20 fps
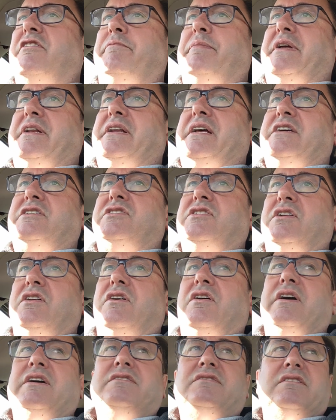have been
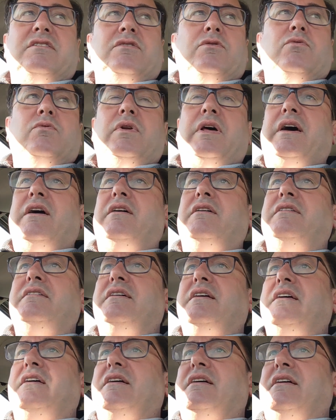nationalised, and all our
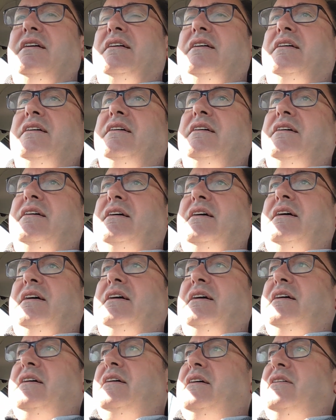
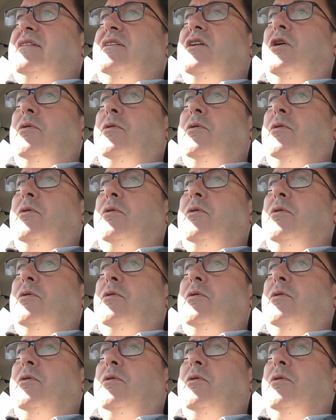uh,